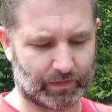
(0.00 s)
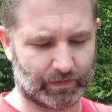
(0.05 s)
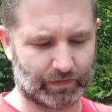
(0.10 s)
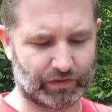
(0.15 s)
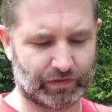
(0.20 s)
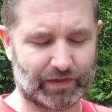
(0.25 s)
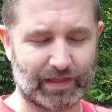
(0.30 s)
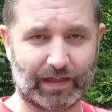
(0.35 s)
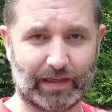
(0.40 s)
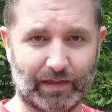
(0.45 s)

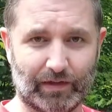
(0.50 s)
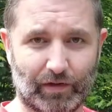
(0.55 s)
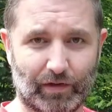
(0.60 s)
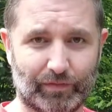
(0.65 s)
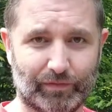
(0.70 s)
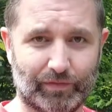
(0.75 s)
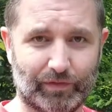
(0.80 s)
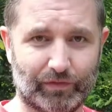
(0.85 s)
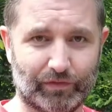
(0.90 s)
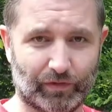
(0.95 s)
stick
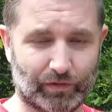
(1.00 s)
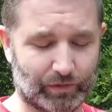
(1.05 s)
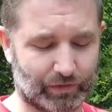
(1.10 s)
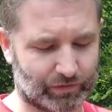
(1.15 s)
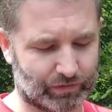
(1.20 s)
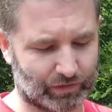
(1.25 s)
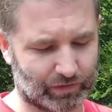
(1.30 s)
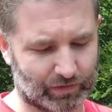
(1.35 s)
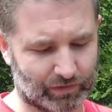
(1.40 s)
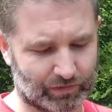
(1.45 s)
enough, so
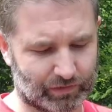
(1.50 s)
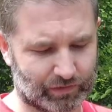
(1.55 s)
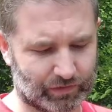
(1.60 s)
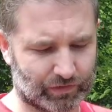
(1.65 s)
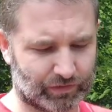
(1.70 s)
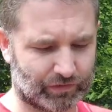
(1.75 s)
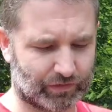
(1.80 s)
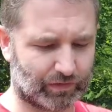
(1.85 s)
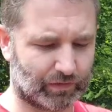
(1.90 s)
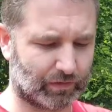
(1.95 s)
it's
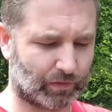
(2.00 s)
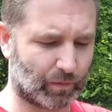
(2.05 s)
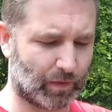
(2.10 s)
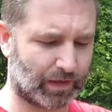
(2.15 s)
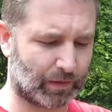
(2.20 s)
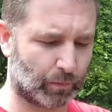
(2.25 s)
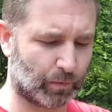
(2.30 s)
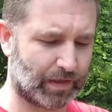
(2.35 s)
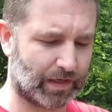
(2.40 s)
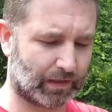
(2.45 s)
just
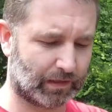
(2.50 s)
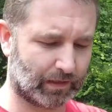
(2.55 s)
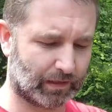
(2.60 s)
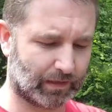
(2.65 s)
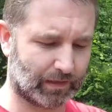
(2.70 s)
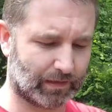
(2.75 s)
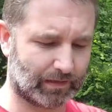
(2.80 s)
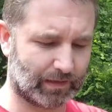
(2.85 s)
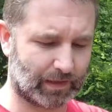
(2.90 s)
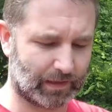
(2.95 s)
quite a weak
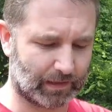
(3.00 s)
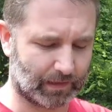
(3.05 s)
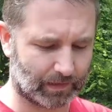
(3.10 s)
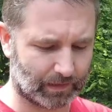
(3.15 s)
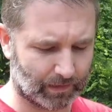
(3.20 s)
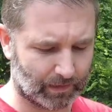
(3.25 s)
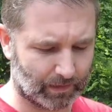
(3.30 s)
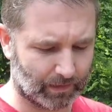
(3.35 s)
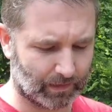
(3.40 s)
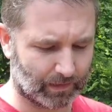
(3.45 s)
thing.
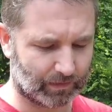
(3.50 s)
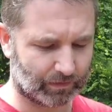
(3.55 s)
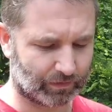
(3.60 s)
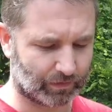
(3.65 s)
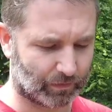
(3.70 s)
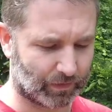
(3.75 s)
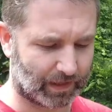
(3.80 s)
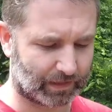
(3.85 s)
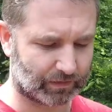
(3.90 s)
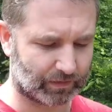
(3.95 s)

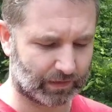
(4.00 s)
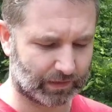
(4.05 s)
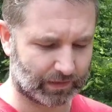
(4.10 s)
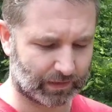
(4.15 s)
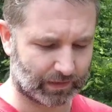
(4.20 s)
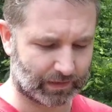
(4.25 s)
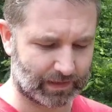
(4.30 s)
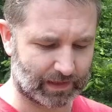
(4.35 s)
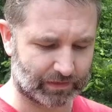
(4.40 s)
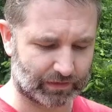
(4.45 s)
So
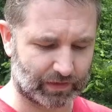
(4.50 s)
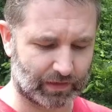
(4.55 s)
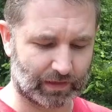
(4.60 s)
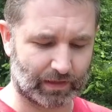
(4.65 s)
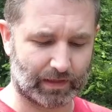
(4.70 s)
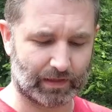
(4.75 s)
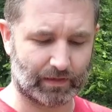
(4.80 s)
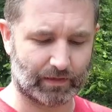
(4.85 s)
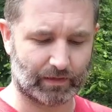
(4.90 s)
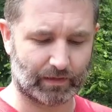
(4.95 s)
actually
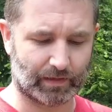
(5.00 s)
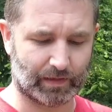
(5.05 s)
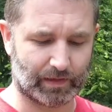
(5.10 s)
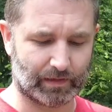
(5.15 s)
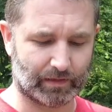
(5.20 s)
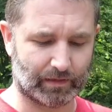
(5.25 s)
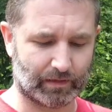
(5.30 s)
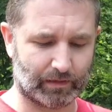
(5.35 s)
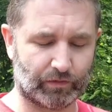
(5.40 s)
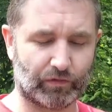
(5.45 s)
yesterday I
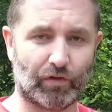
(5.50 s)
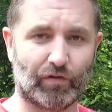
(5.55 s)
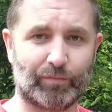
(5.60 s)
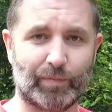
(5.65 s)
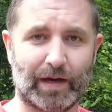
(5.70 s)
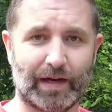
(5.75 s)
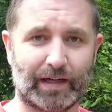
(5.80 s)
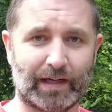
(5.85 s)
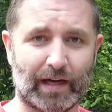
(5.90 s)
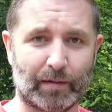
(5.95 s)
drove
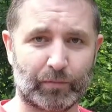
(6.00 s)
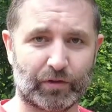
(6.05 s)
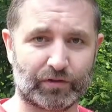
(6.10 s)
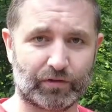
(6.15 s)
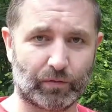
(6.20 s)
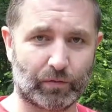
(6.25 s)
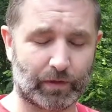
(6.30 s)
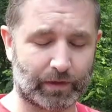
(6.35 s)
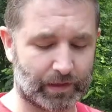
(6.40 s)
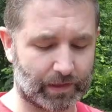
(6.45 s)
by a camera
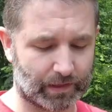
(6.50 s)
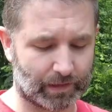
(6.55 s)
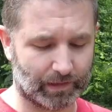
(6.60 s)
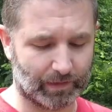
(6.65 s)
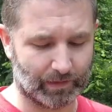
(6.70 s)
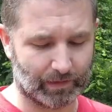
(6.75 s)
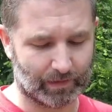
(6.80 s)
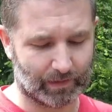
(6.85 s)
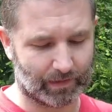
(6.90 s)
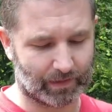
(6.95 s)
store here
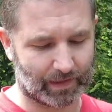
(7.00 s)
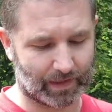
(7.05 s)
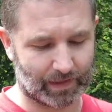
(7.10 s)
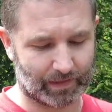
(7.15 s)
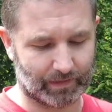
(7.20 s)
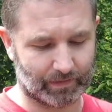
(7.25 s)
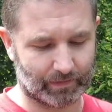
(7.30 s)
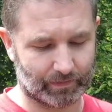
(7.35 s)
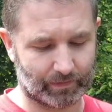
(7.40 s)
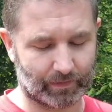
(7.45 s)

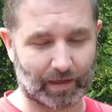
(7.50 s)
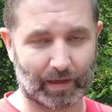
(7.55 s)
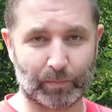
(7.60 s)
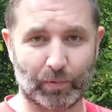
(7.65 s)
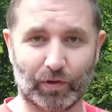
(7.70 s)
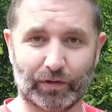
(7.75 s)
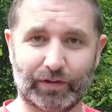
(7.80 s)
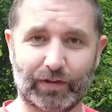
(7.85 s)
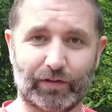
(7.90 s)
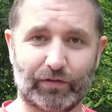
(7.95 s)
and I
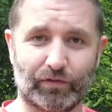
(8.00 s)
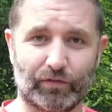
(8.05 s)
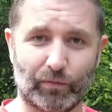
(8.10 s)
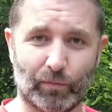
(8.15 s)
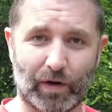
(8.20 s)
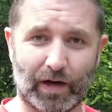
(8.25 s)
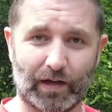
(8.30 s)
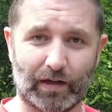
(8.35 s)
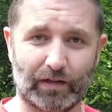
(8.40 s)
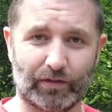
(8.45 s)
bought this
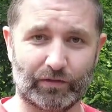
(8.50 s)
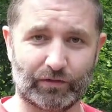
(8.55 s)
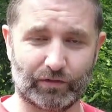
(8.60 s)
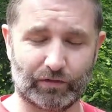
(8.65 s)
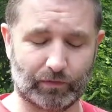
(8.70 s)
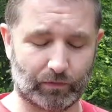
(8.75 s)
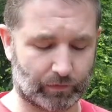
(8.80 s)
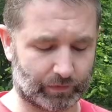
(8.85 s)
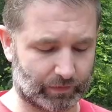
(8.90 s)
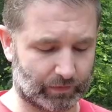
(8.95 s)
wireless,
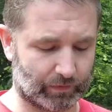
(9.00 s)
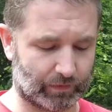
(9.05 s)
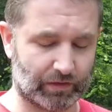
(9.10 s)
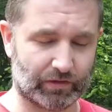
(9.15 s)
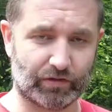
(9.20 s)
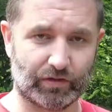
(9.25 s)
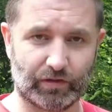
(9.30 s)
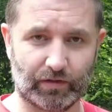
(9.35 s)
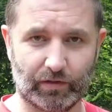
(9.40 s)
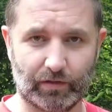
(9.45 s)
or
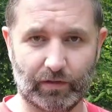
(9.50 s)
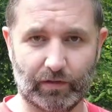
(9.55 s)
this